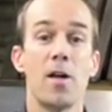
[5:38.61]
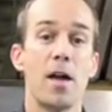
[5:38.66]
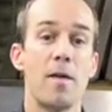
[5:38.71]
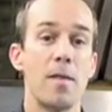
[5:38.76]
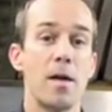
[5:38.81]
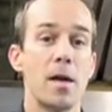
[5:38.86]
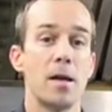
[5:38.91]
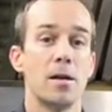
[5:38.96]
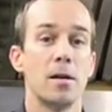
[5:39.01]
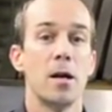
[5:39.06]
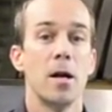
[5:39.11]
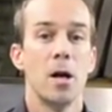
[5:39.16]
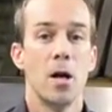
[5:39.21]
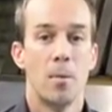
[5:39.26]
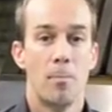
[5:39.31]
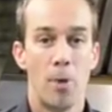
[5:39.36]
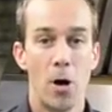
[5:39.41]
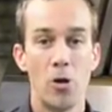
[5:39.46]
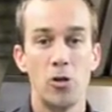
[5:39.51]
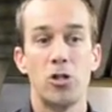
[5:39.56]
and then
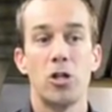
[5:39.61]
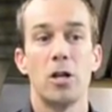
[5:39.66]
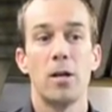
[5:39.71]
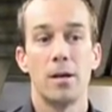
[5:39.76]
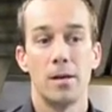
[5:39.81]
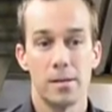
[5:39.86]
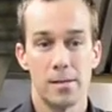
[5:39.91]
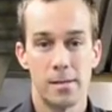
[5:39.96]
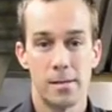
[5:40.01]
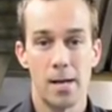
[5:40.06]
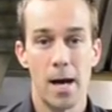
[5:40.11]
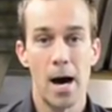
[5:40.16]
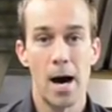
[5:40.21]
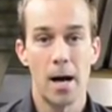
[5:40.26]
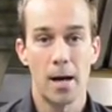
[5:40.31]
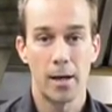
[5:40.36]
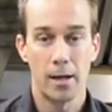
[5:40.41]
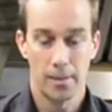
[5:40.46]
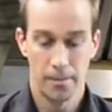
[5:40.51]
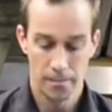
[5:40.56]
poach it in a
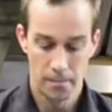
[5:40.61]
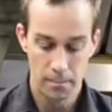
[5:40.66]
stock.